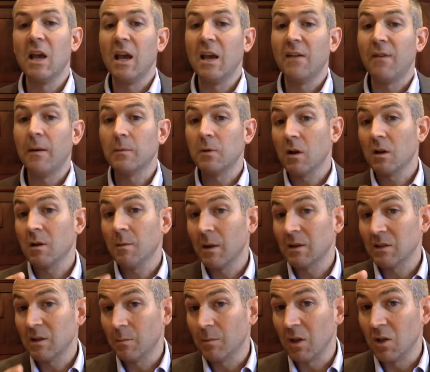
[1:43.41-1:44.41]
If I'm talking about
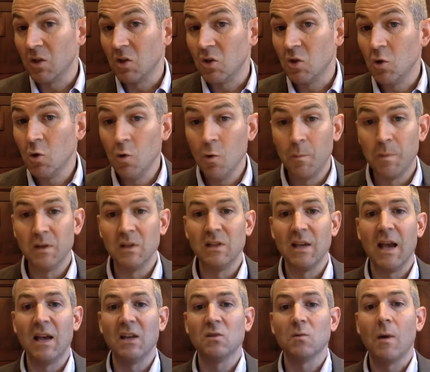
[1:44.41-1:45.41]
something you
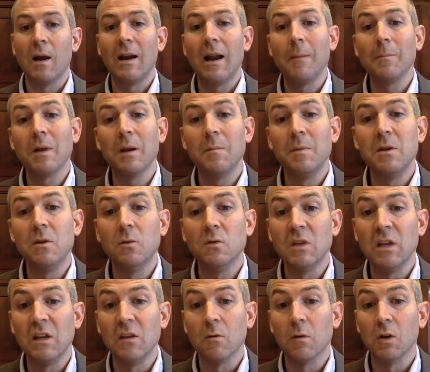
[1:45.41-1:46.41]
possess, right? I'm going to be
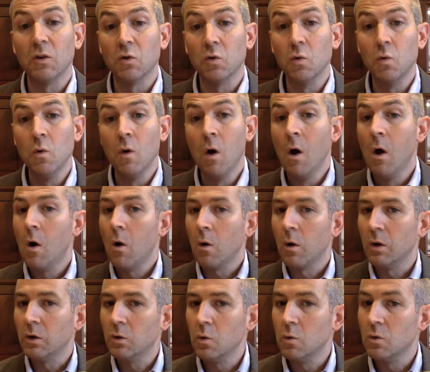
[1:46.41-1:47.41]
using either a tu or a
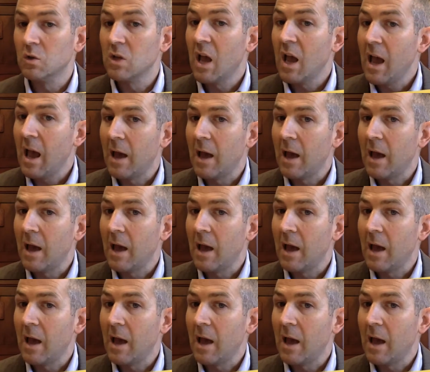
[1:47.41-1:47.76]
tus.